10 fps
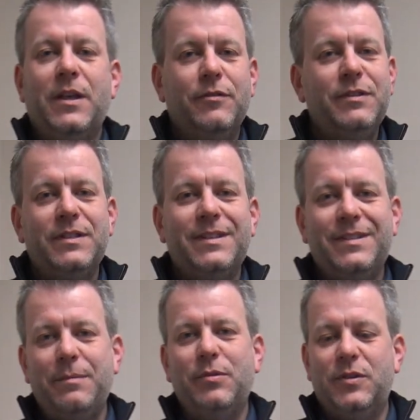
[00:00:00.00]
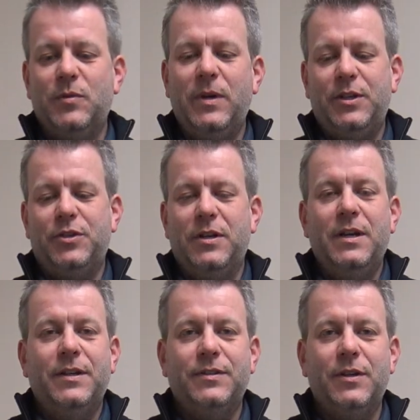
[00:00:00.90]
There isn't a separate switch,
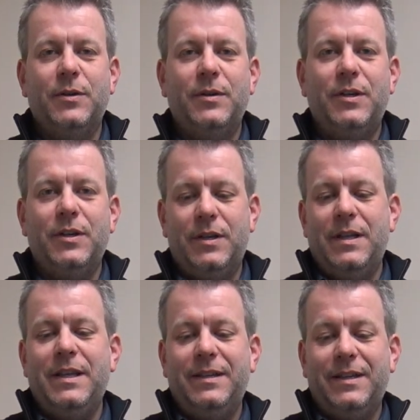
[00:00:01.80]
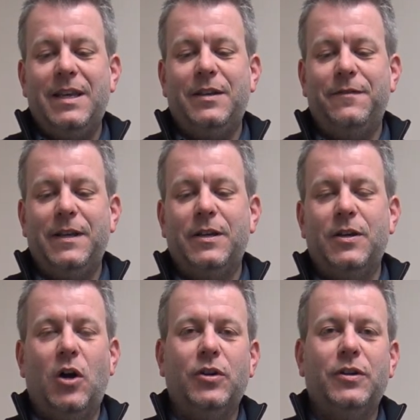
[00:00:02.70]
so you need to keep your finger
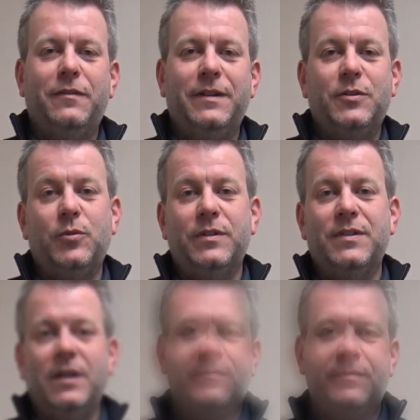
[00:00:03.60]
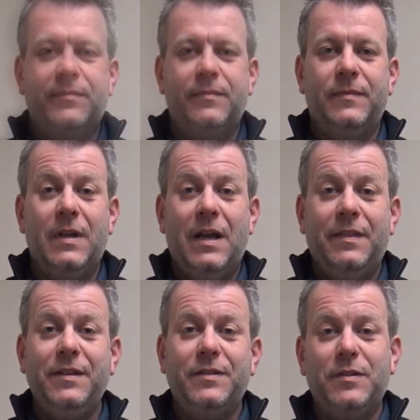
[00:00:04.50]
on and off it all the time.
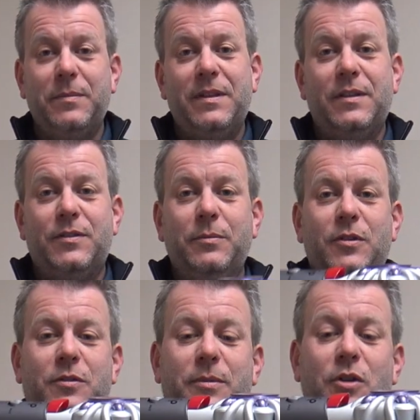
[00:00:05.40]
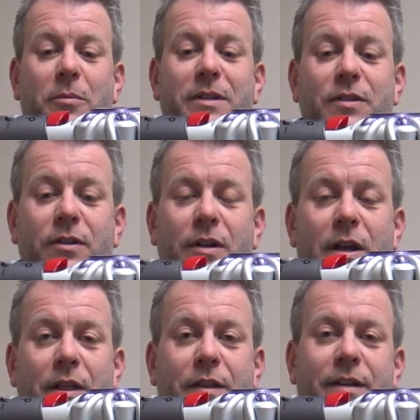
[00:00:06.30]
This is something that some customers comment on,
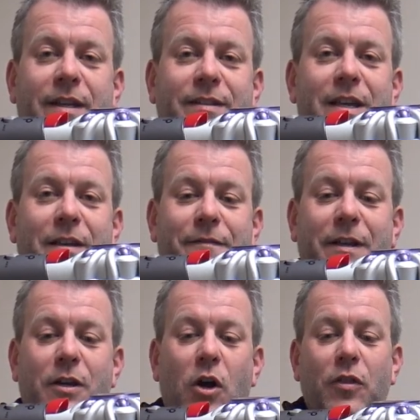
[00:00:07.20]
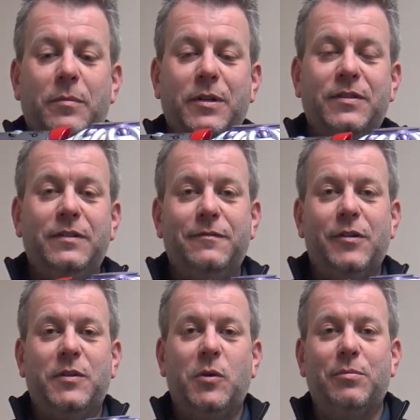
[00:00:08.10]
that you need to keep your finger on the button for
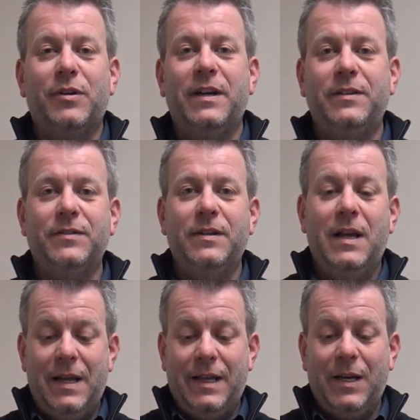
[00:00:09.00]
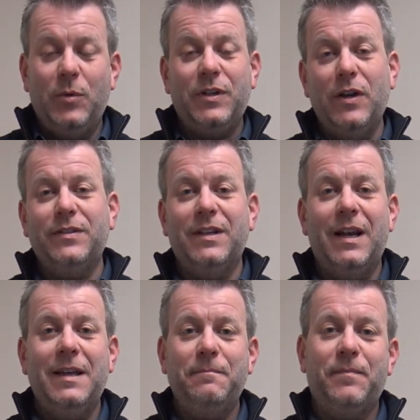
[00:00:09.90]
it to operate. Now what Dyson
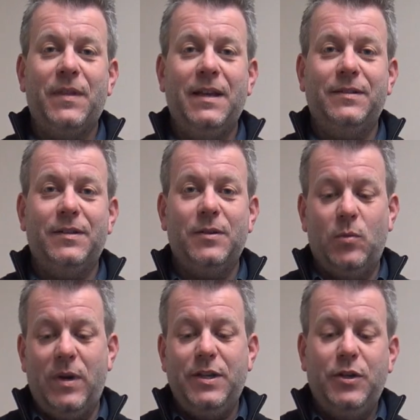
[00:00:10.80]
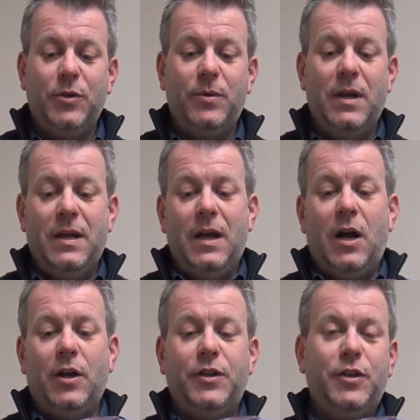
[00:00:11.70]
claim is that when you
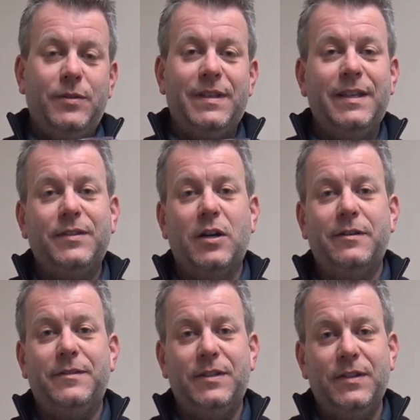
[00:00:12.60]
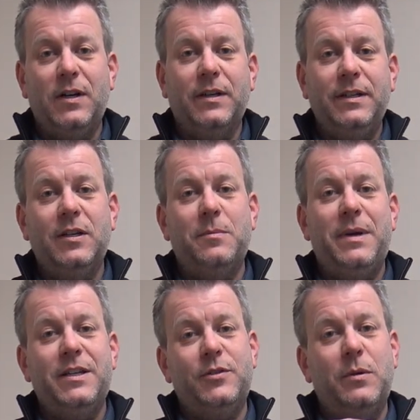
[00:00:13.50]
are using this kind of design
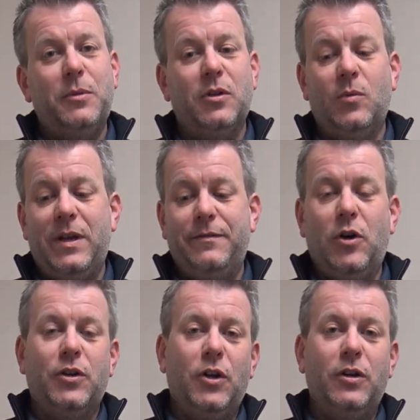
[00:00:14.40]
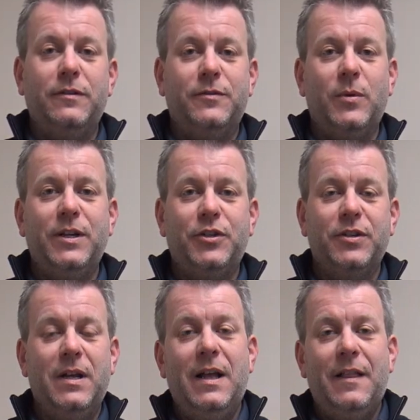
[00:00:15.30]
compared to a model where you've got an on-off switch,
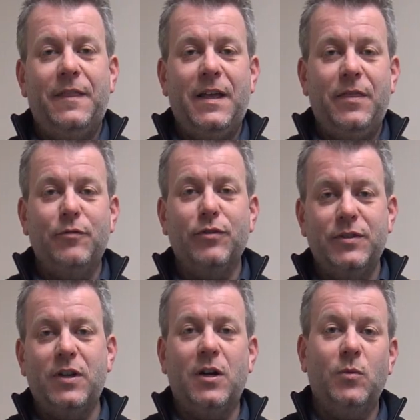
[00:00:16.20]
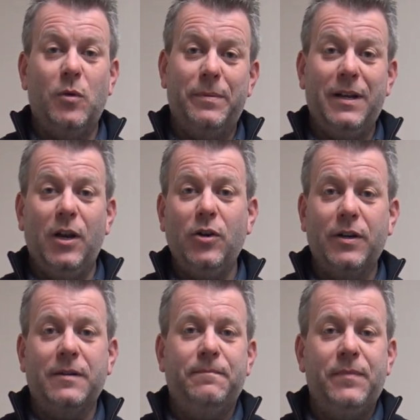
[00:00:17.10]
then the runtime will be longer.